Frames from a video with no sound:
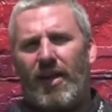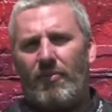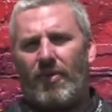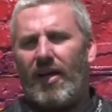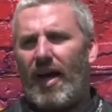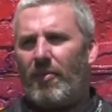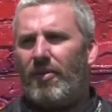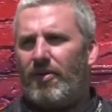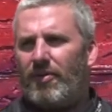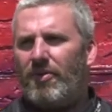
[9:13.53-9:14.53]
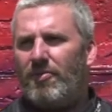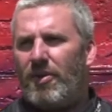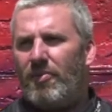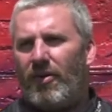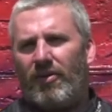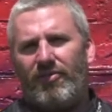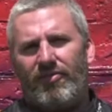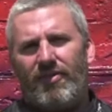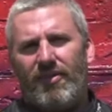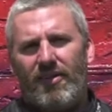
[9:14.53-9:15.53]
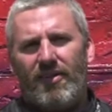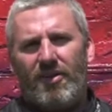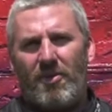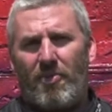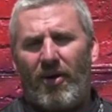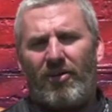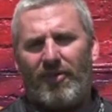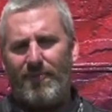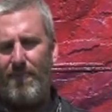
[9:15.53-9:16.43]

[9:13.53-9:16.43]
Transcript: I'm really happy to be a part of it. Be a part of